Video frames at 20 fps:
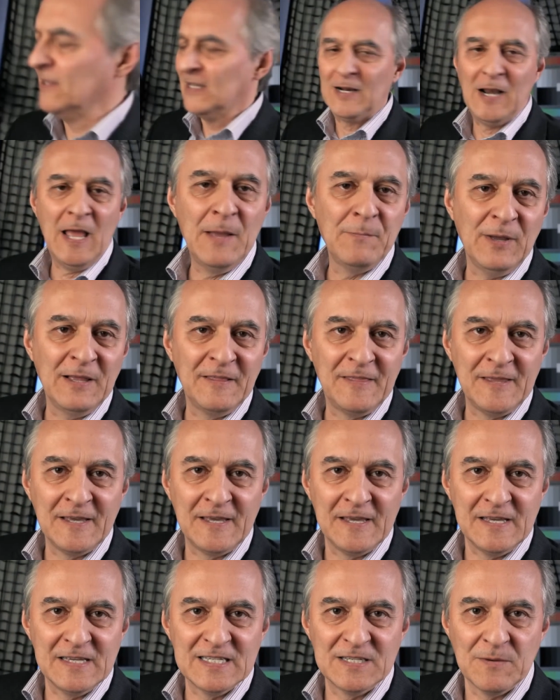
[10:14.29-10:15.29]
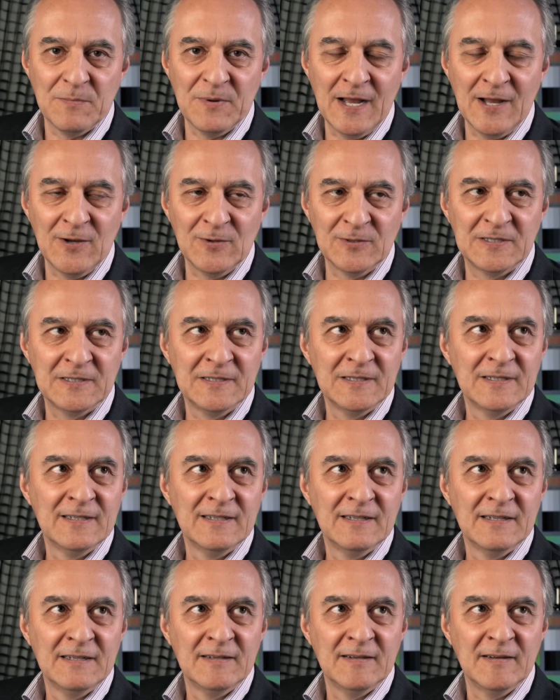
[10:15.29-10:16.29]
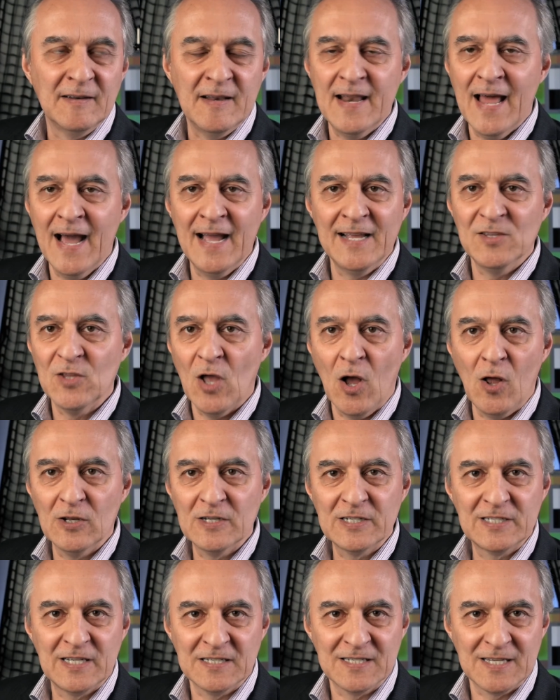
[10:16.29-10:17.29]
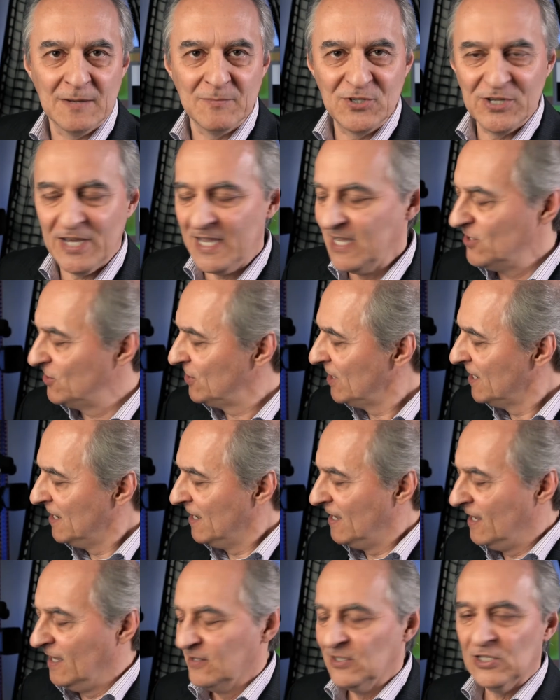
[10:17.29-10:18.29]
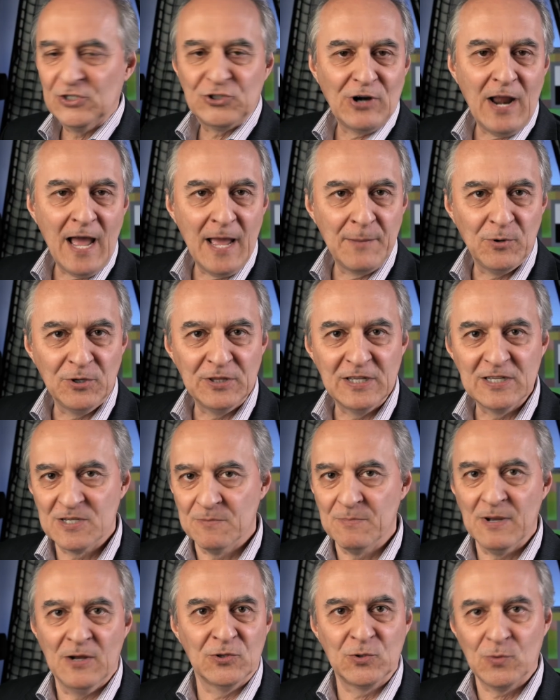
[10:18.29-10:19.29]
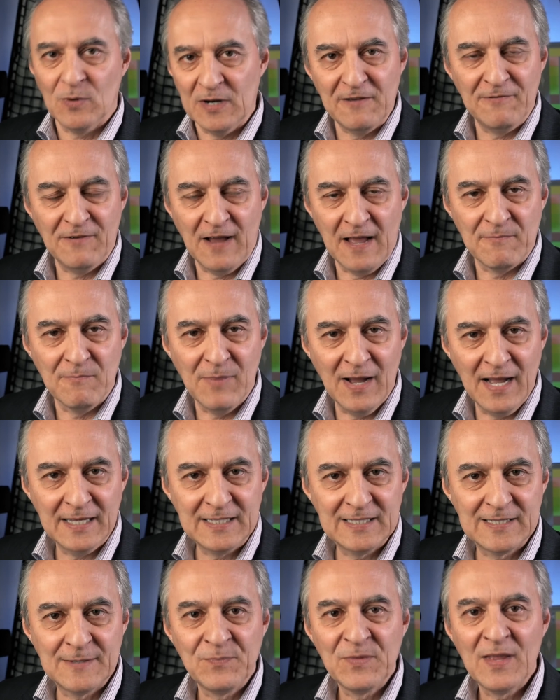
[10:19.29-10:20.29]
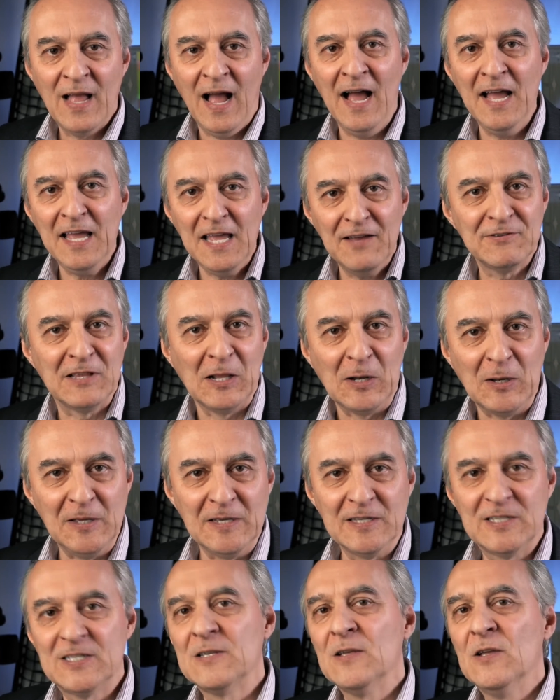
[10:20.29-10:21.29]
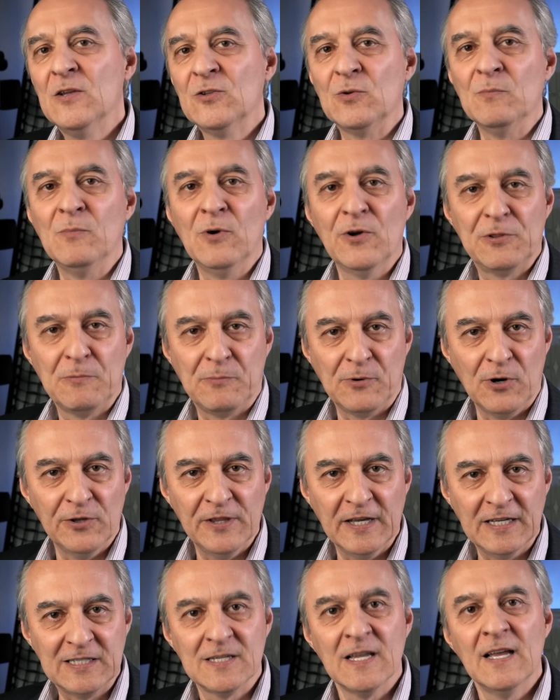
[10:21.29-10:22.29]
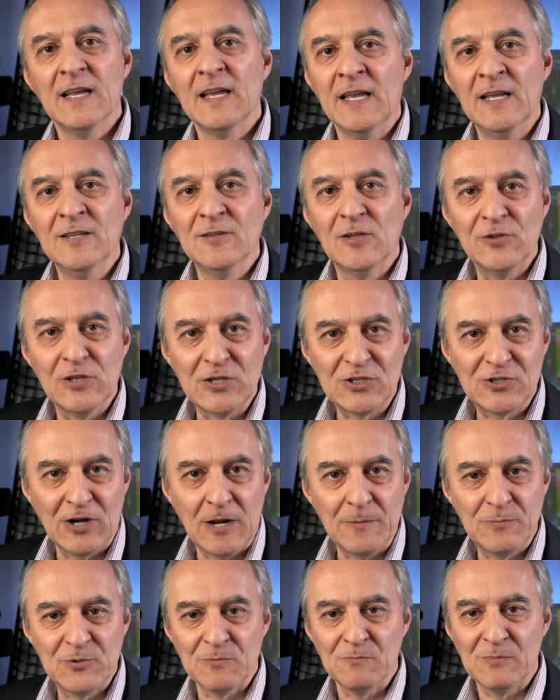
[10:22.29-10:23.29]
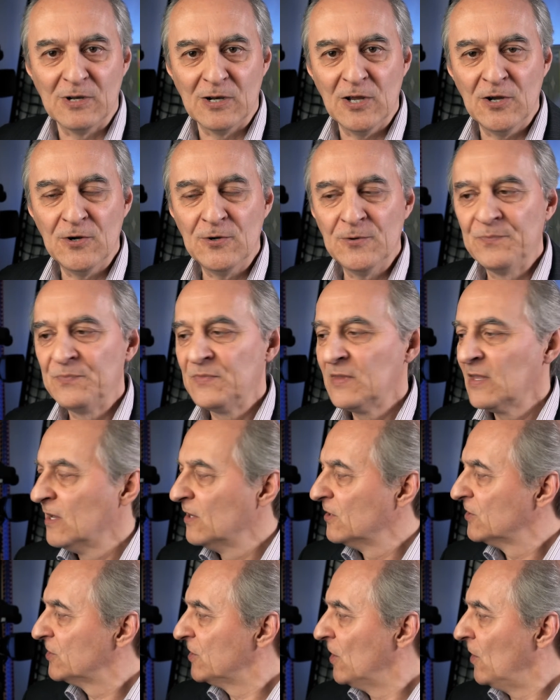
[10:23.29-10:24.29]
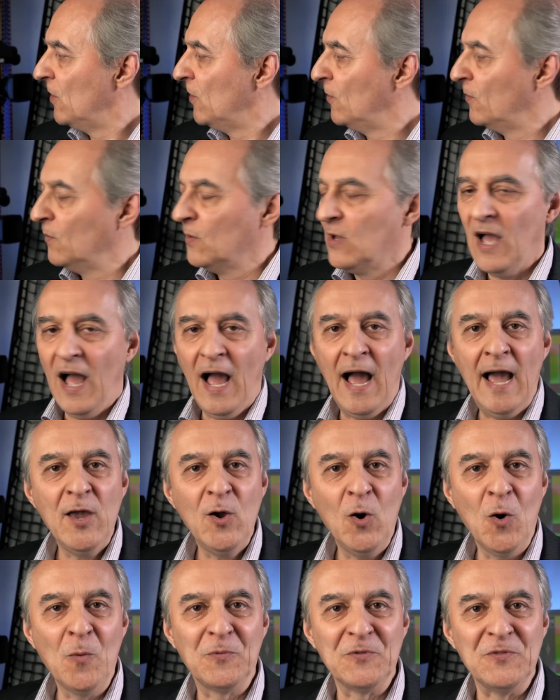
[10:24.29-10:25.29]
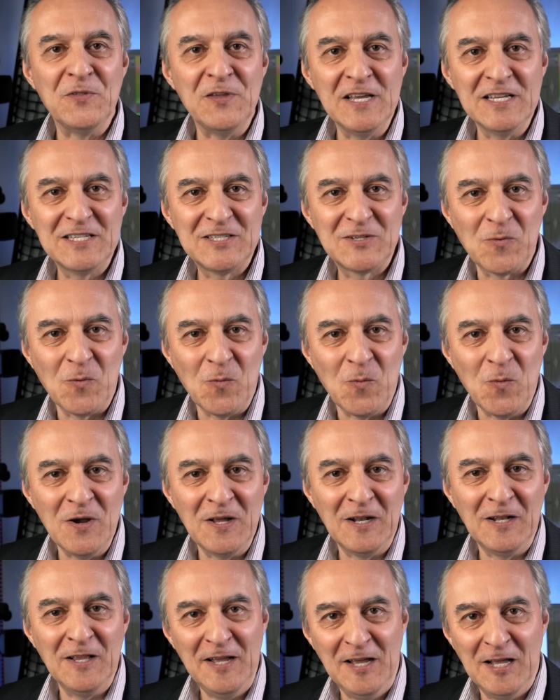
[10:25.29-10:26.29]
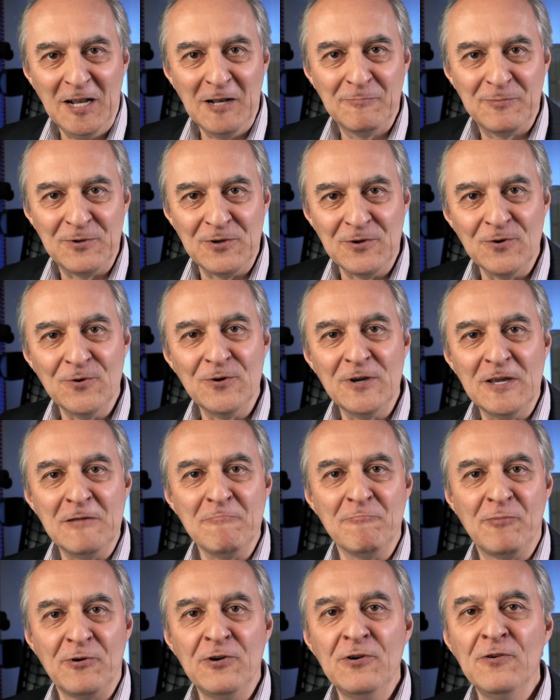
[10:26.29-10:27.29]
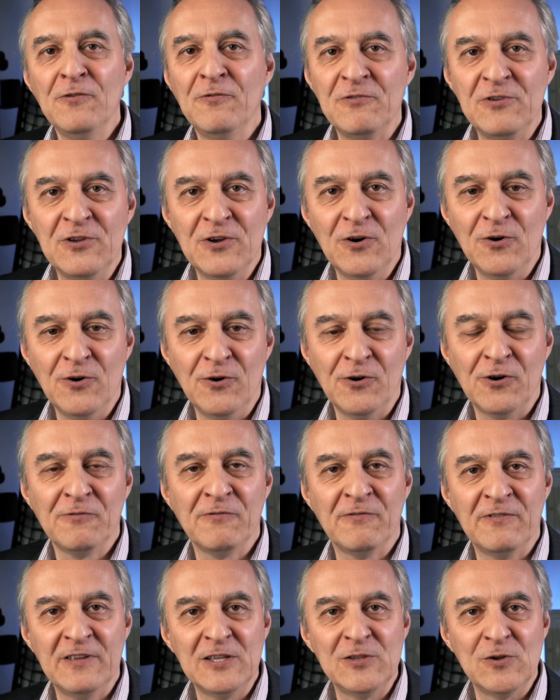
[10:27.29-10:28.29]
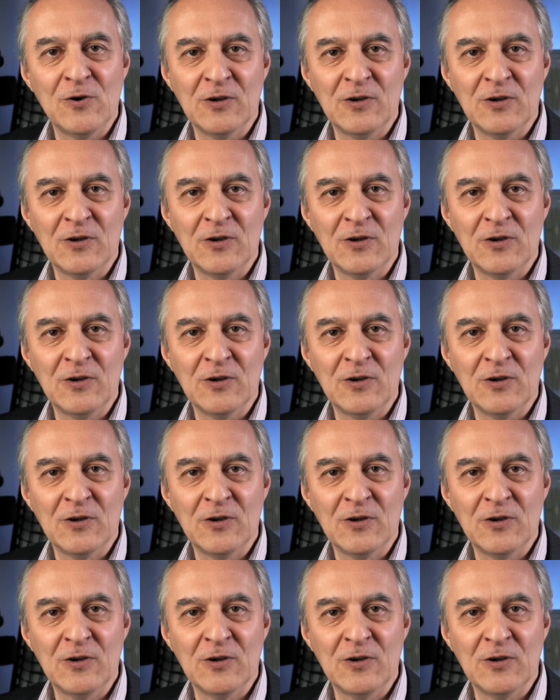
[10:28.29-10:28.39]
clamp, I think, is about $9 and some change. The tripod is about 25 bucks. I have the links to both products in the description below. So I hope this will help you improve your video